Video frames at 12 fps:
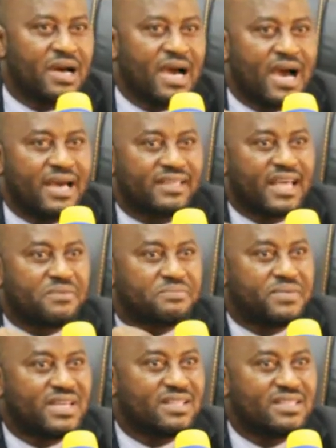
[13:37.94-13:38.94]
and I
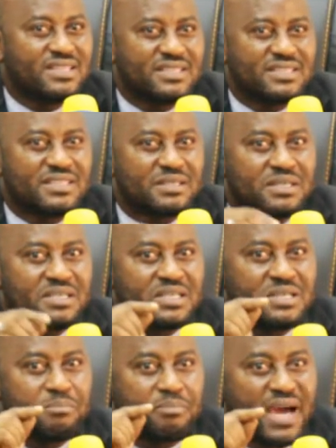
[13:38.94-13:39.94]
feel
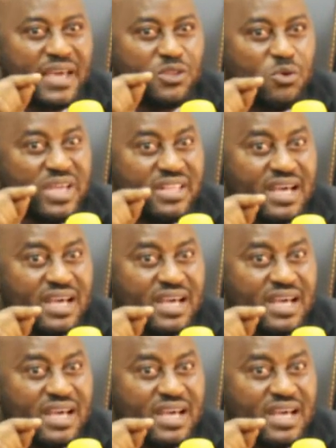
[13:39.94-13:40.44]
by doing